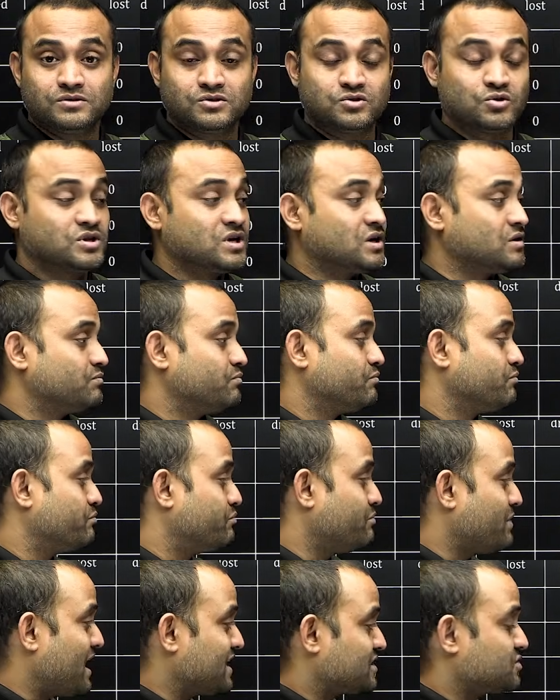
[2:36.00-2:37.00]
the
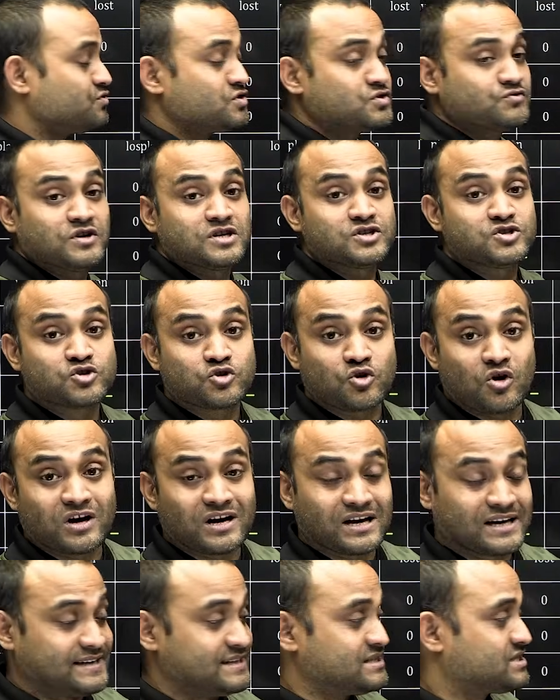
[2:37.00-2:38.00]
match which was drawn
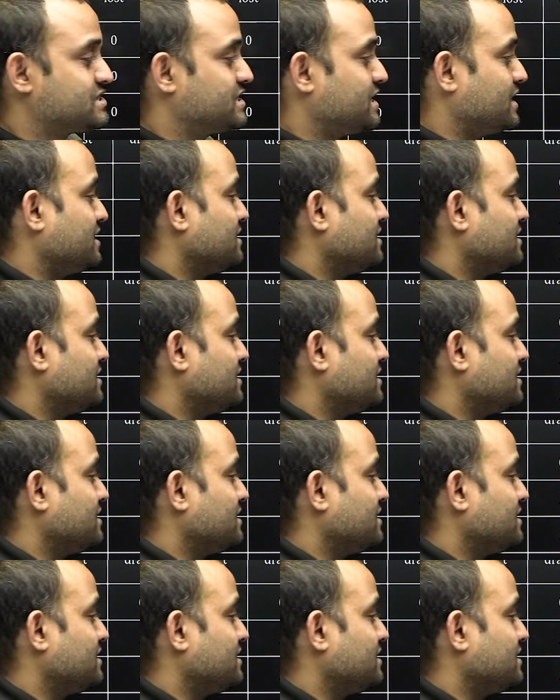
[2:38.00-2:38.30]
against C